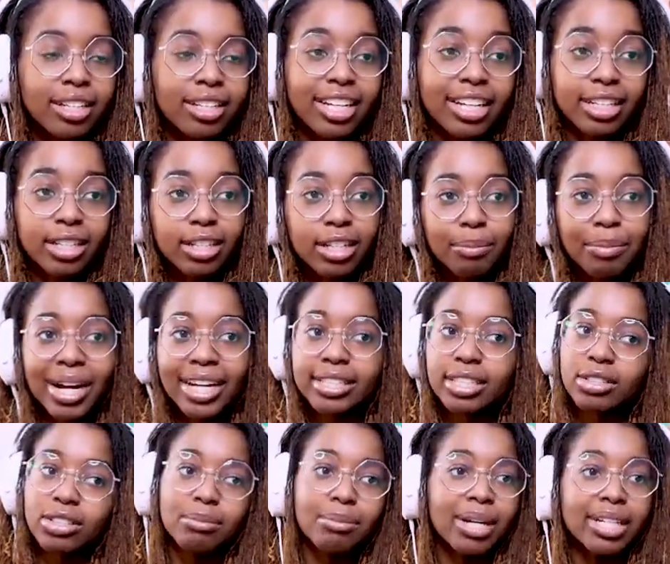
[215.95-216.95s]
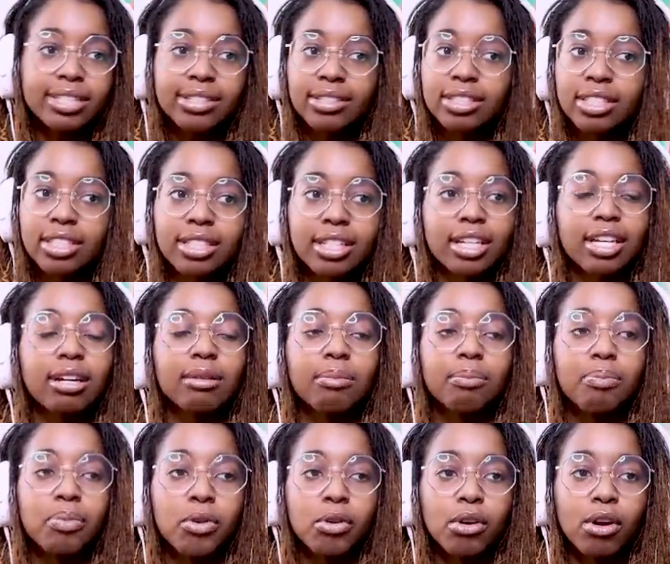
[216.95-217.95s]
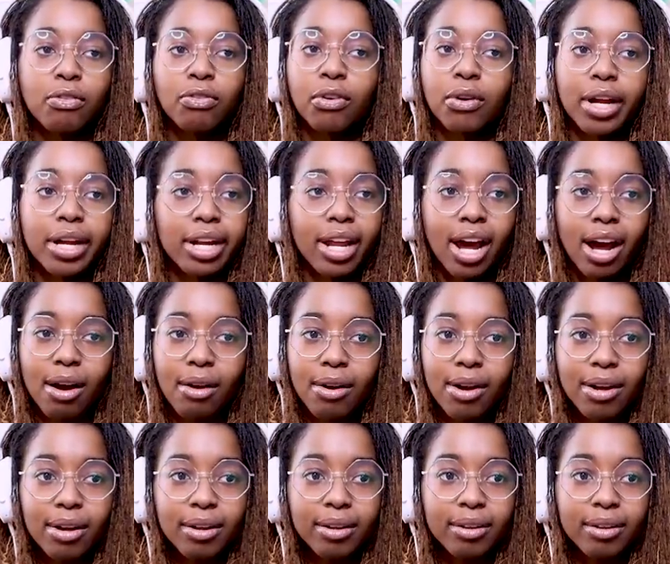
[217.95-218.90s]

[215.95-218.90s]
Like, look at my tree. My tree just looking beautiful right now.